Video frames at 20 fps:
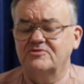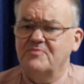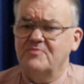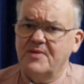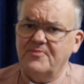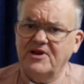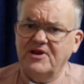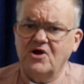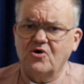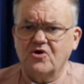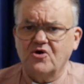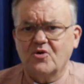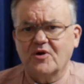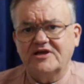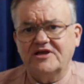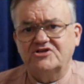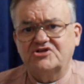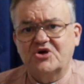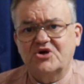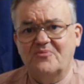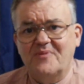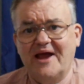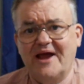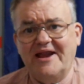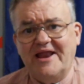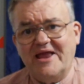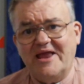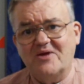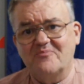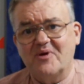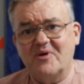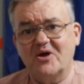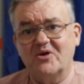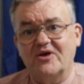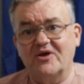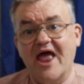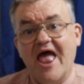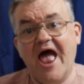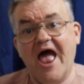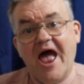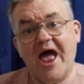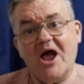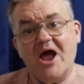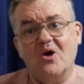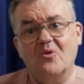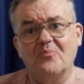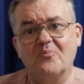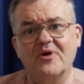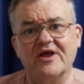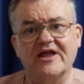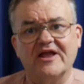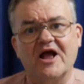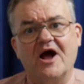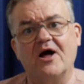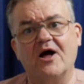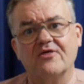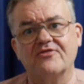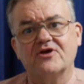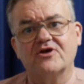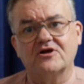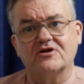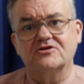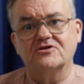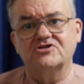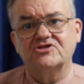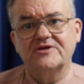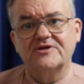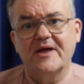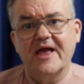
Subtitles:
maybe not quite so many about helping others,